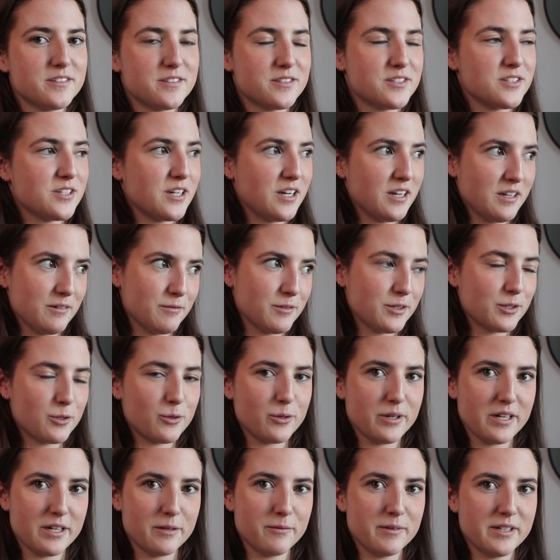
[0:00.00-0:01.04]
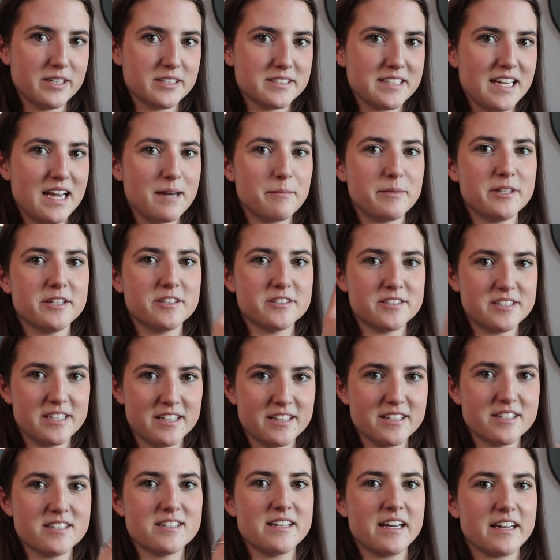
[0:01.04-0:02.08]
start recording real time and you'll see
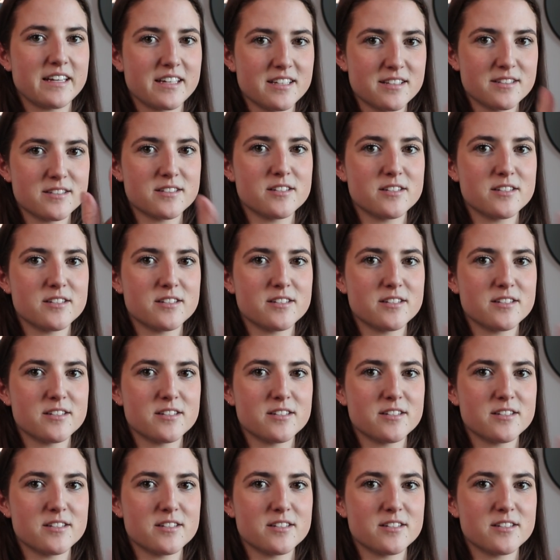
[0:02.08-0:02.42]
the seconds